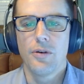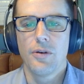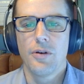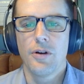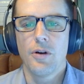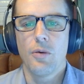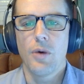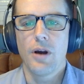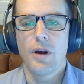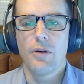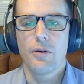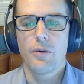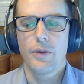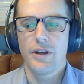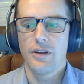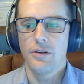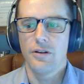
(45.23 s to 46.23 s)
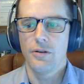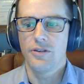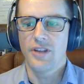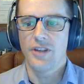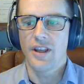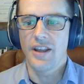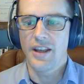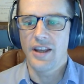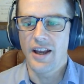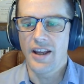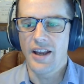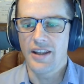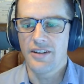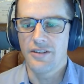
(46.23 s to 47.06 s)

Why would we use AI